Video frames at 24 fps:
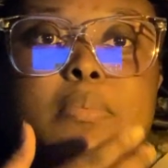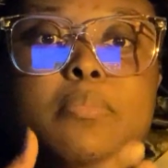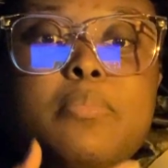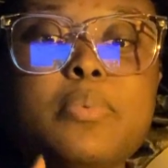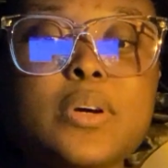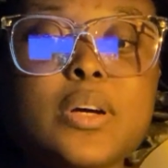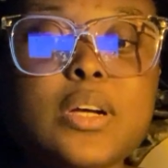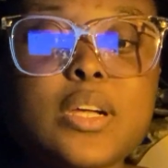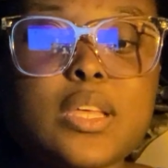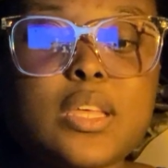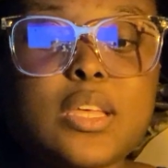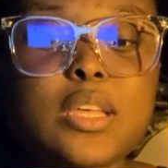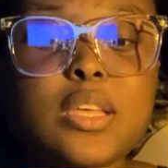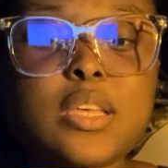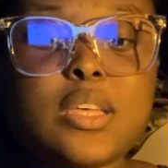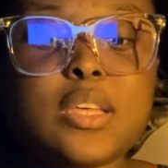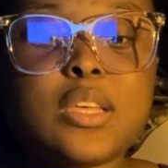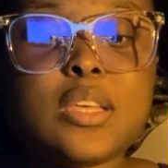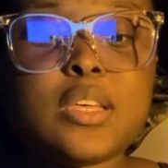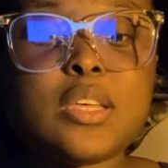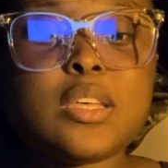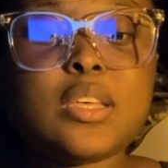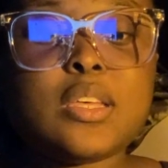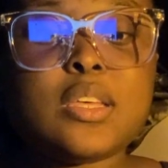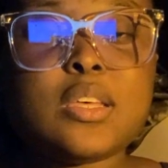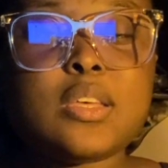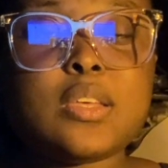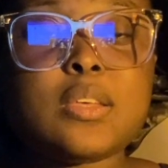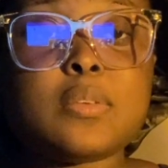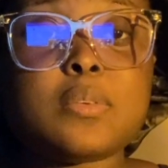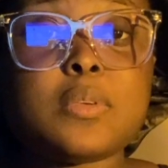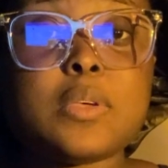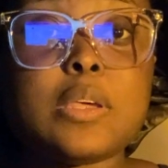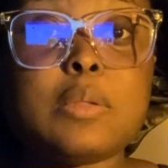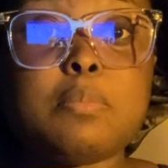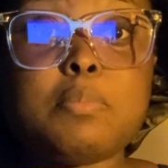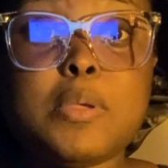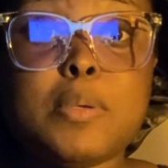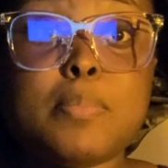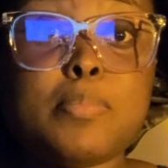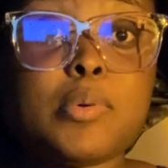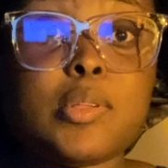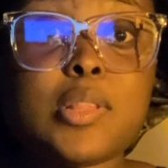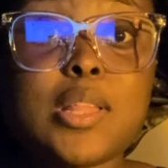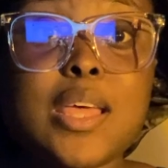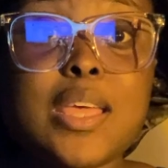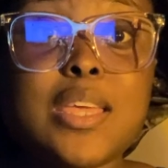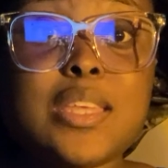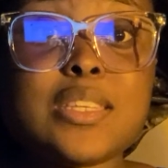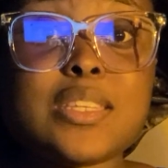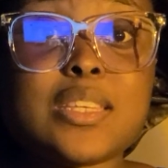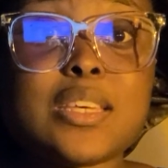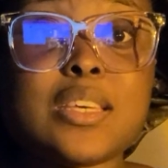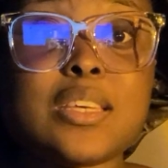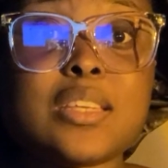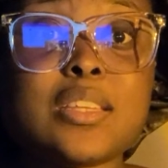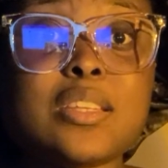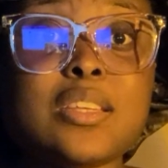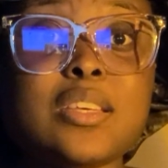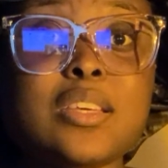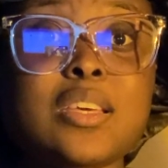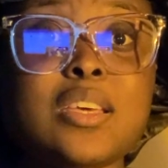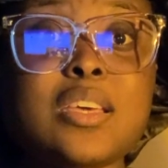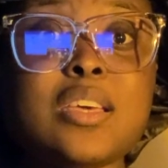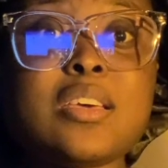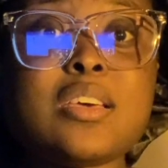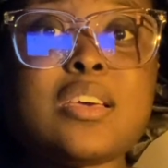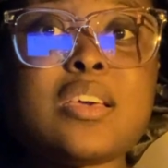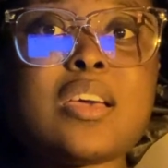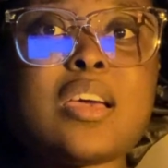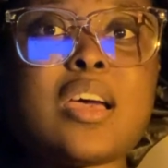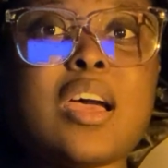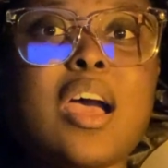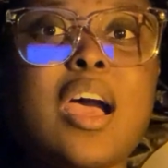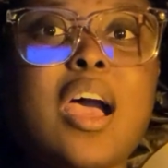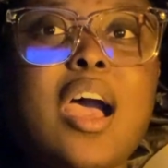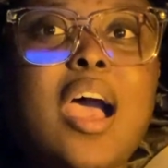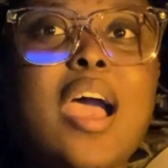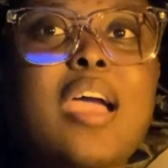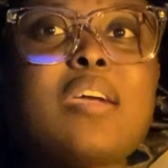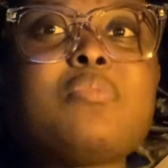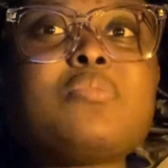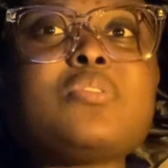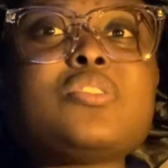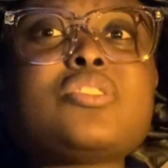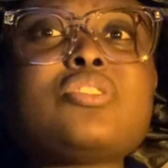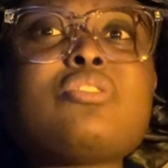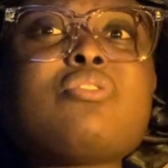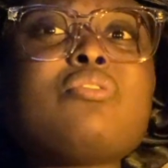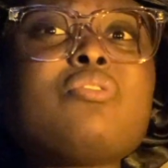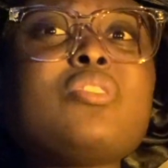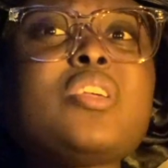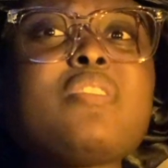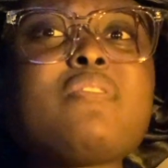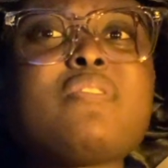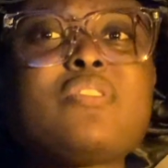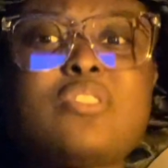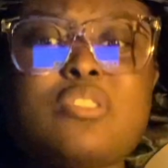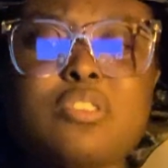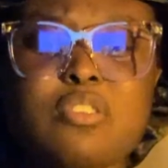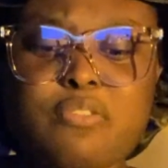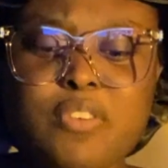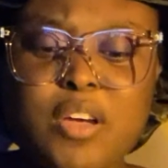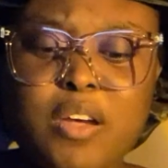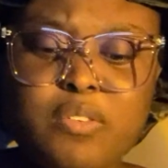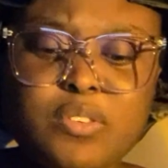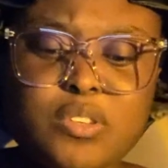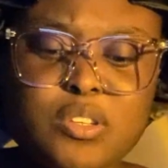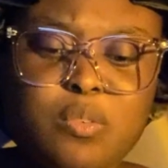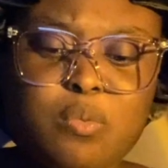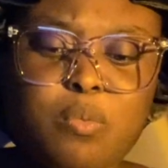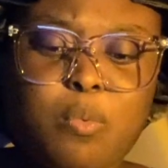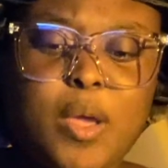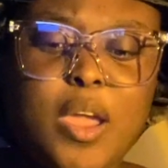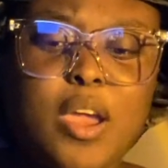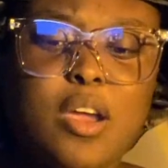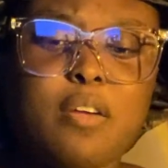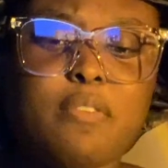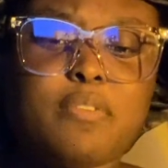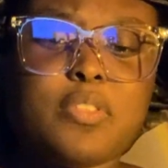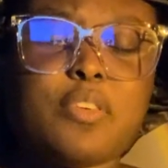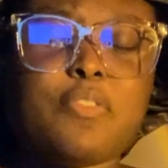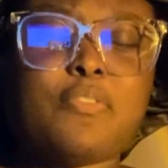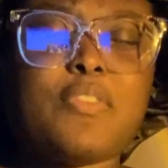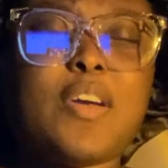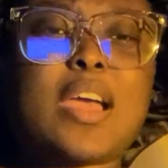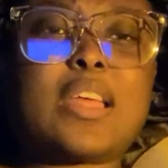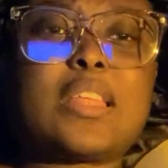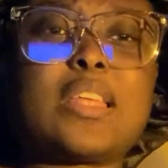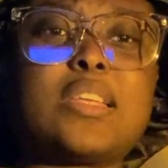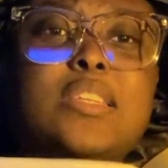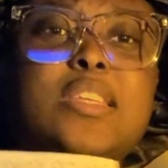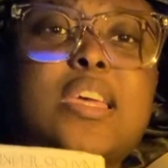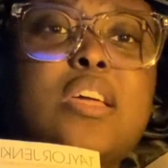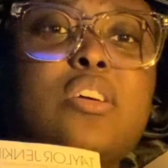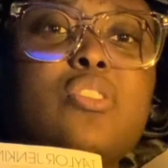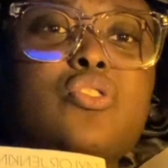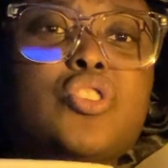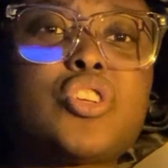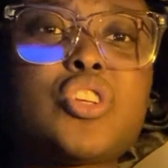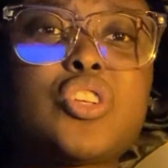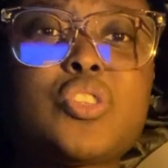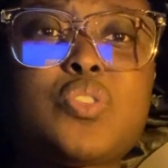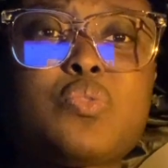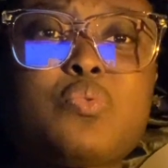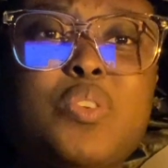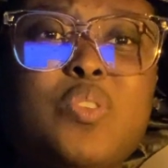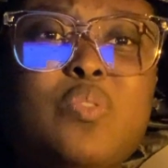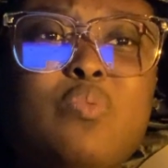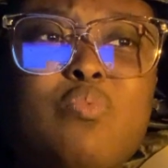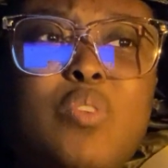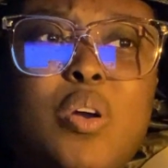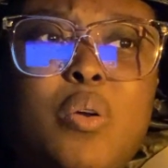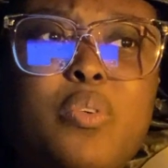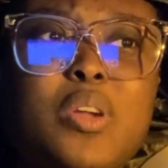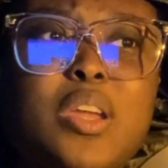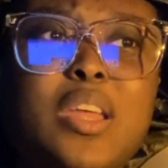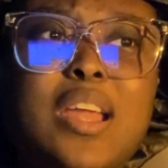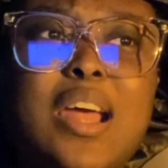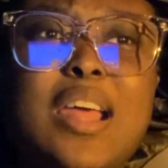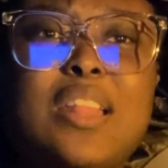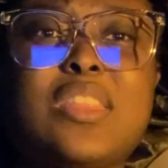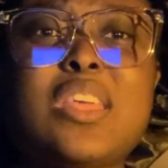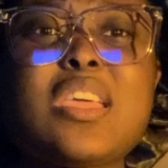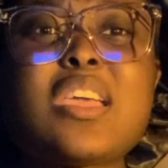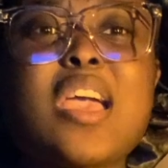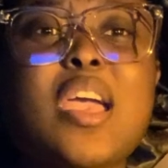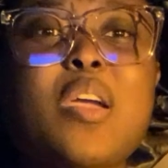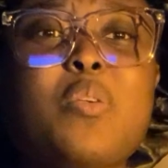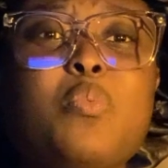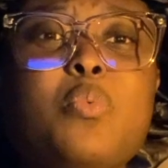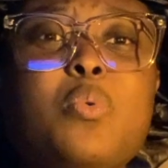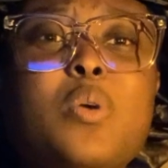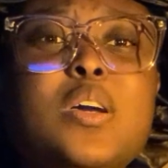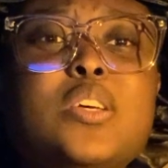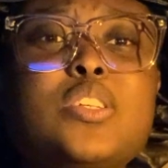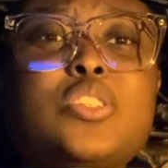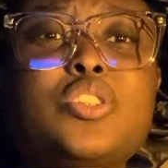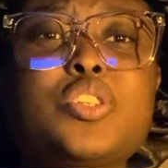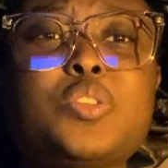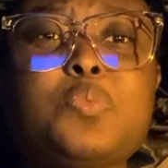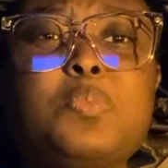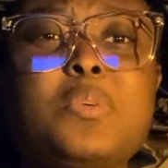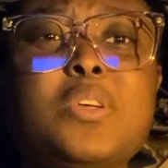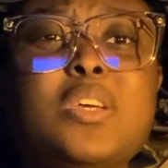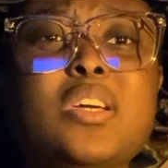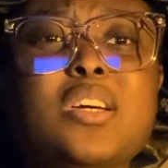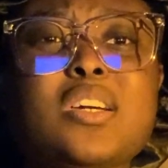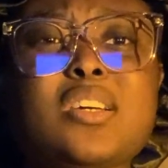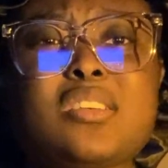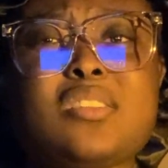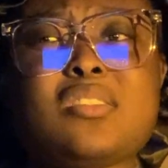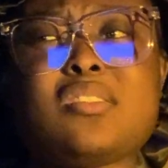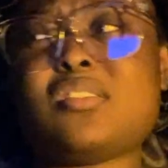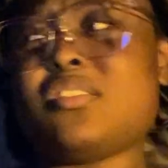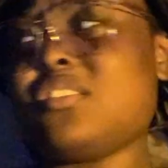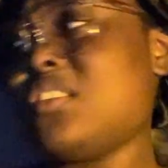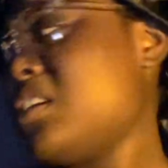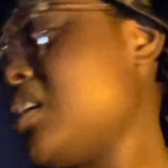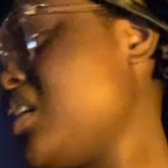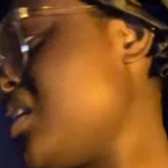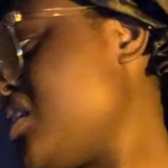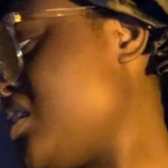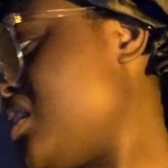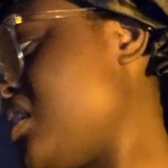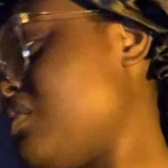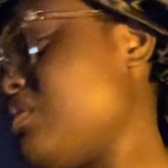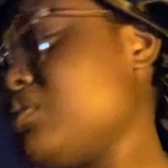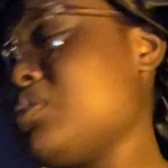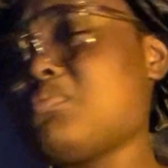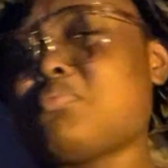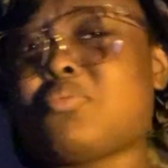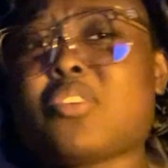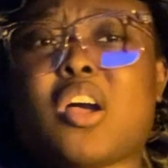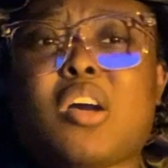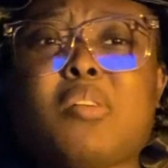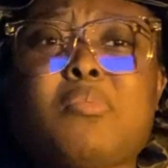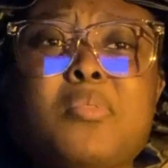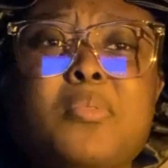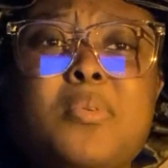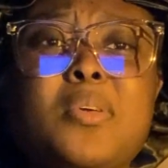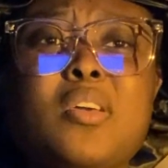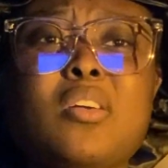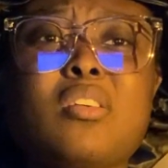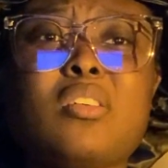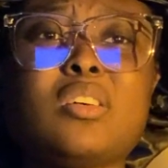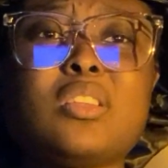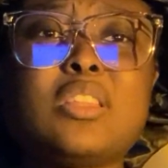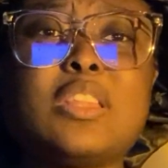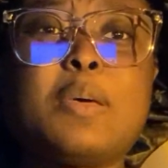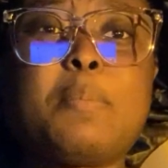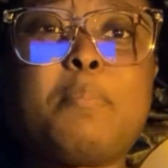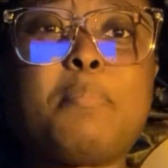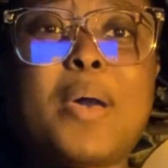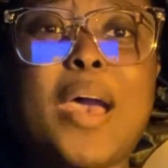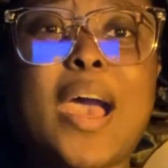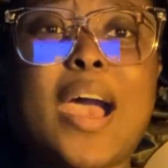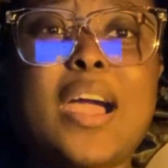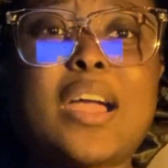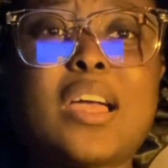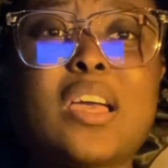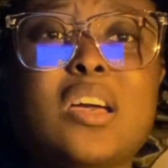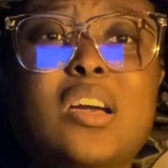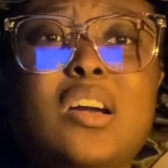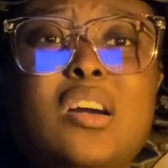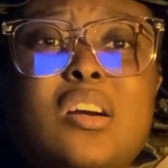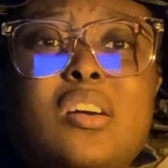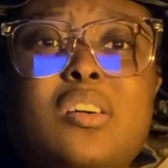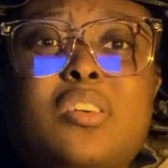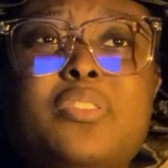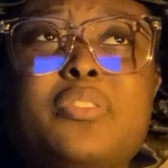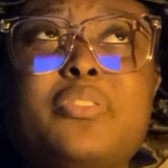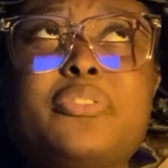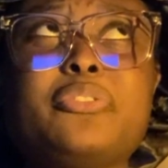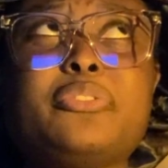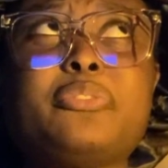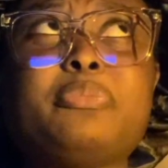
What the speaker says: book and people liked it. I don't even know if I was aware of the fact that Taylor Jenkins Reid wrote it. I think I was, just because it was probably on the back of